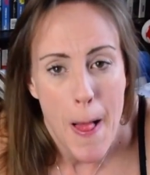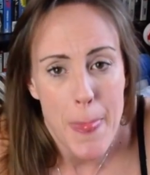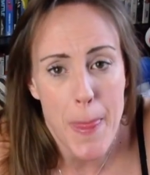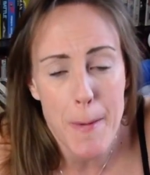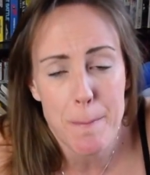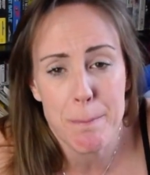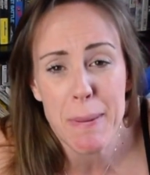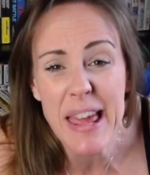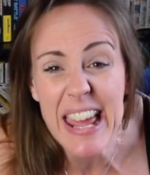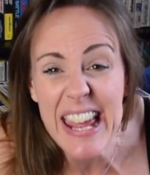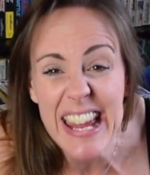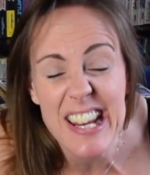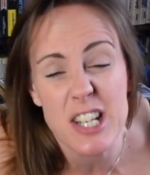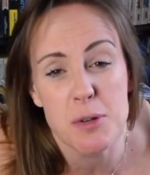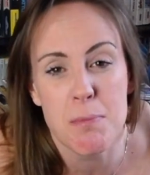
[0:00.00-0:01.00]
that
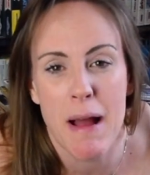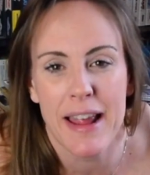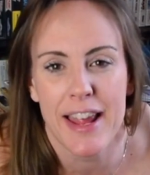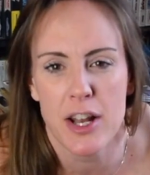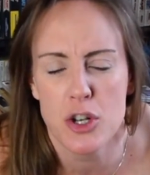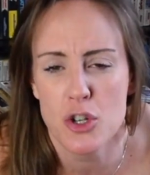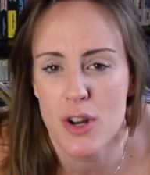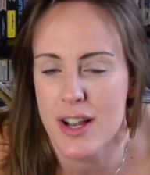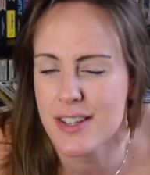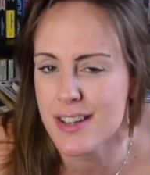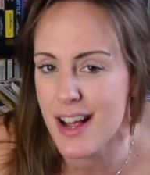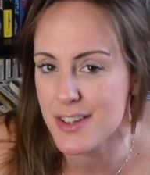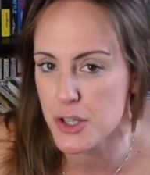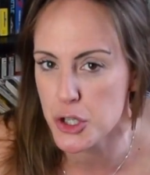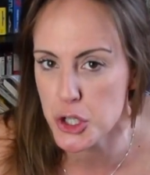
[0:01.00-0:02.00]
piqued my interest
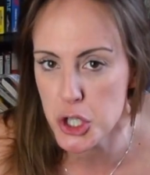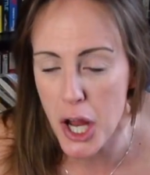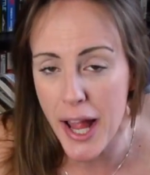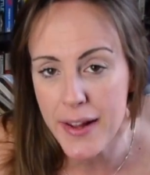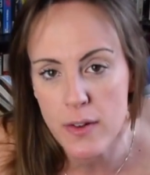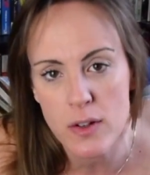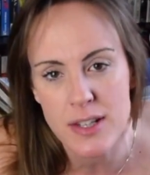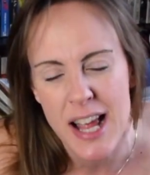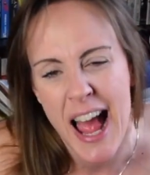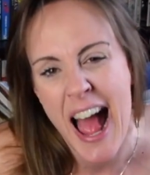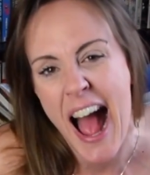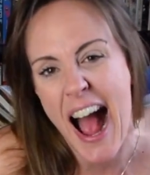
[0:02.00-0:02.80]
as a child,